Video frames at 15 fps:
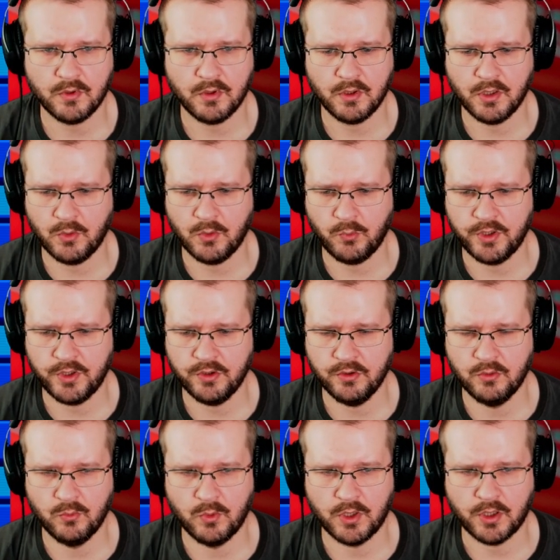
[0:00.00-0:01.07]
And we don't
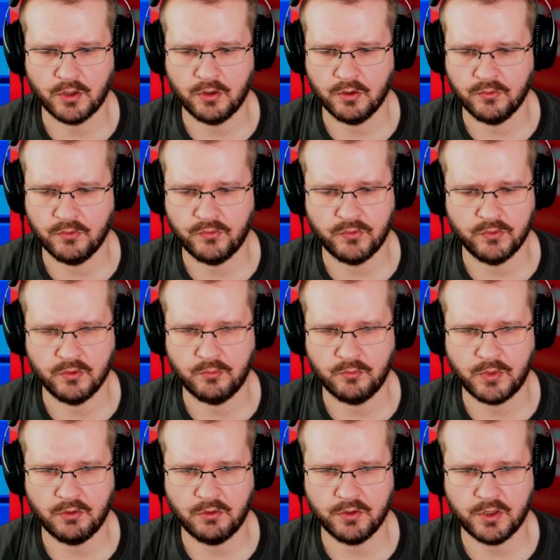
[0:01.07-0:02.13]
wanna go full
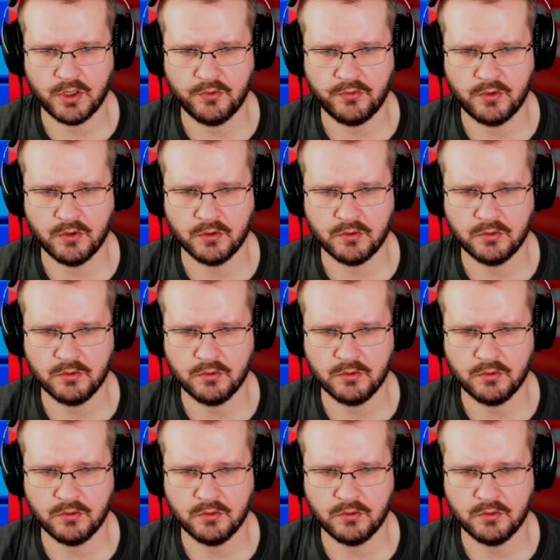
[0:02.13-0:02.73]
power, def not.